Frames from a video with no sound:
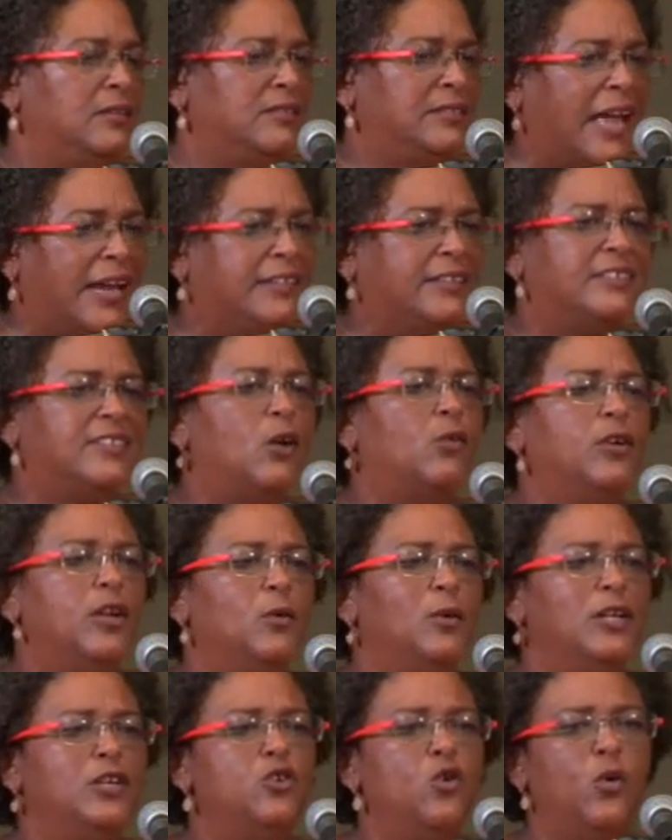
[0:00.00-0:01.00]
That is how they
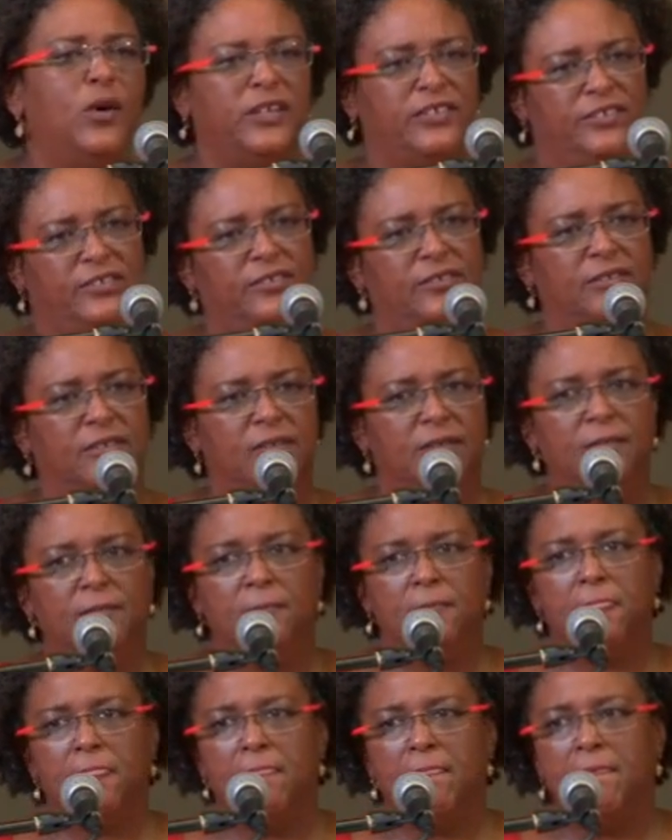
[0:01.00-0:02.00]
will know us.
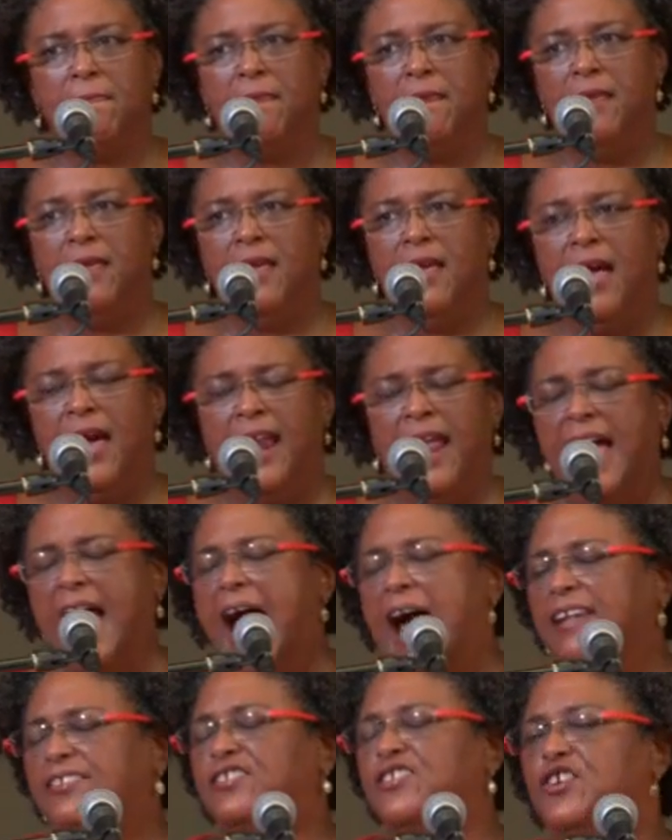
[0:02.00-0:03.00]
And
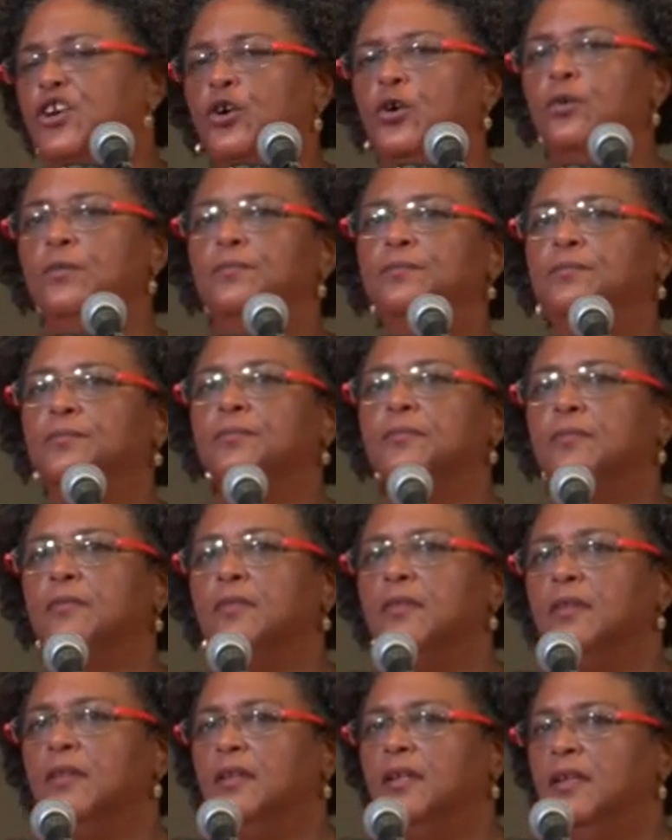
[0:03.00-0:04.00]
I ask you
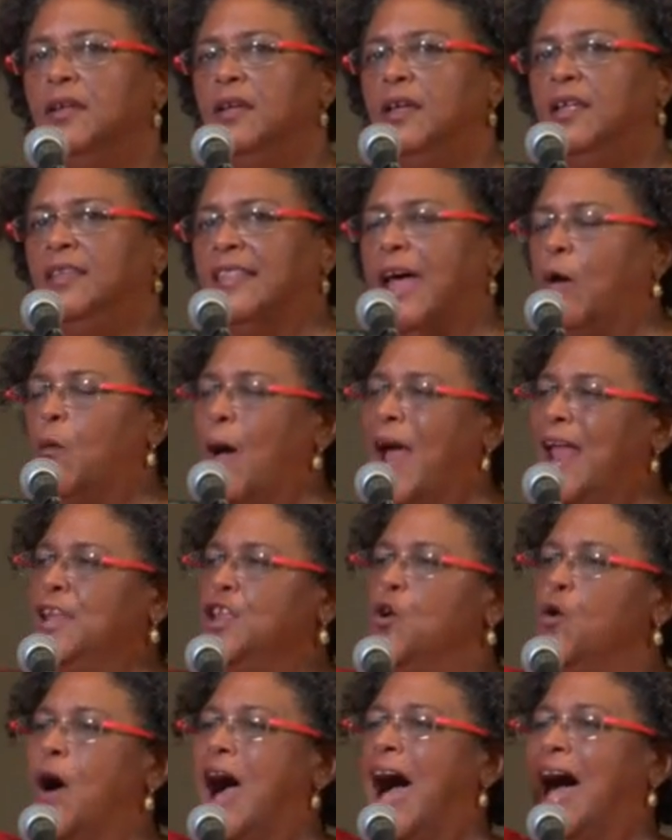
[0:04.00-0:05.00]
that when
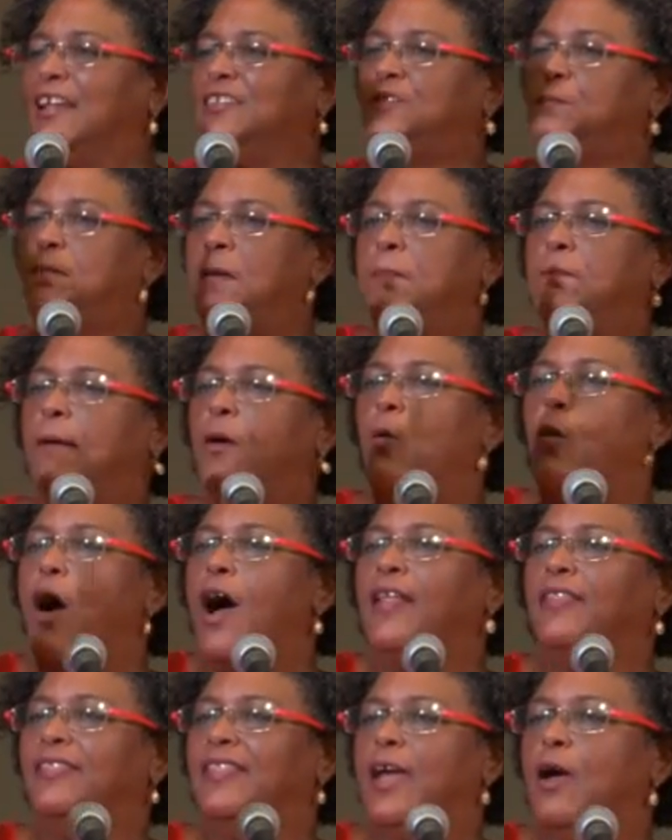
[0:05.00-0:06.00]
you ask people
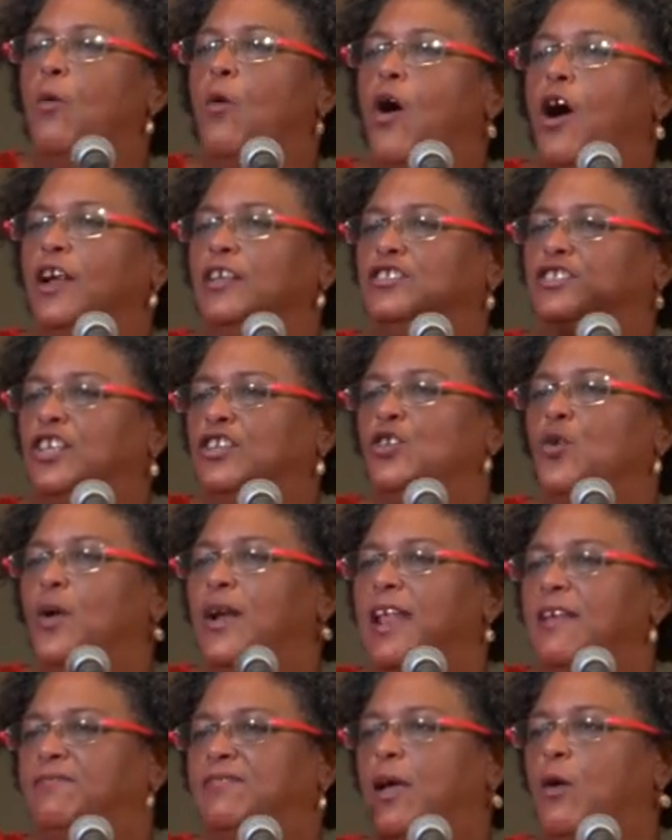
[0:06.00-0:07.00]
what they want to do
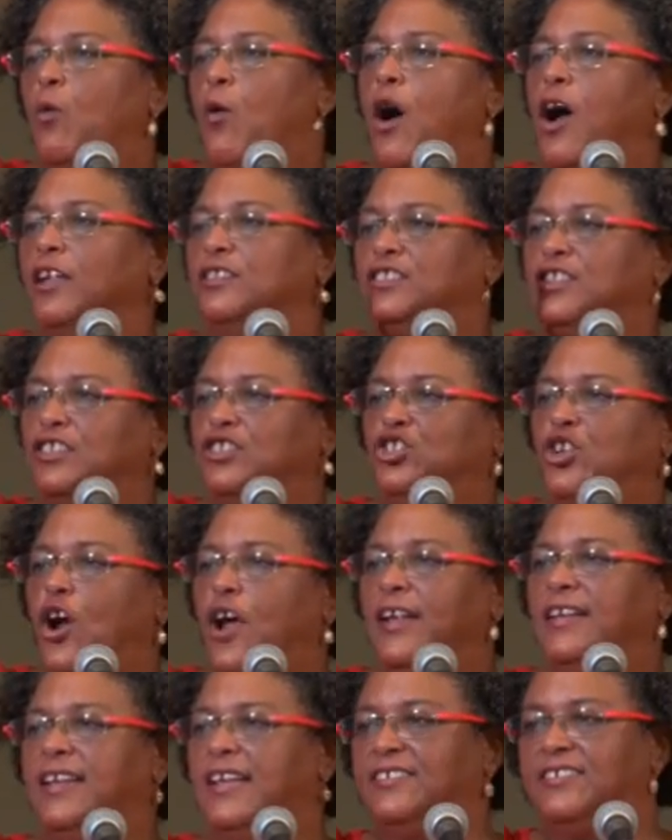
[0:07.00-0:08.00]
and if they want to
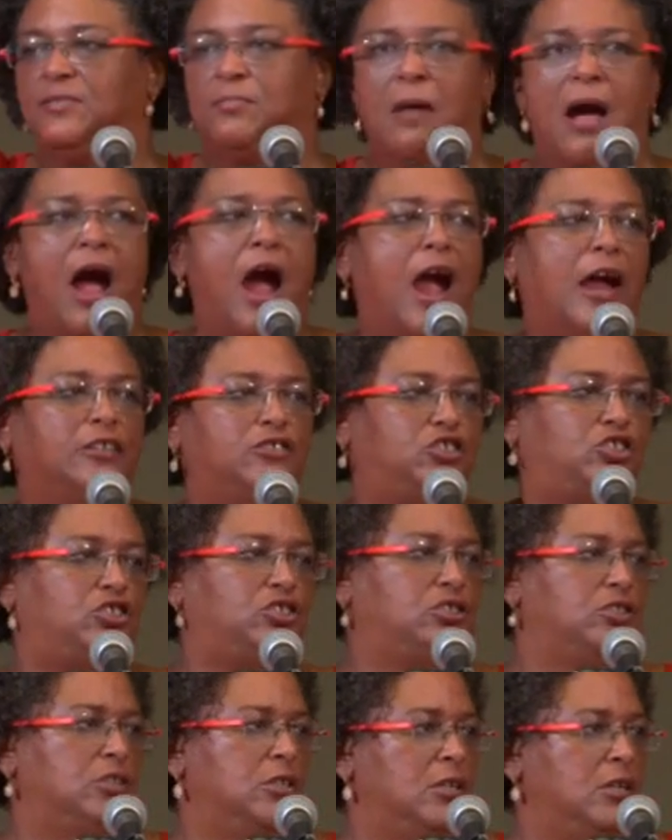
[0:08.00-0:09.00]
join this march,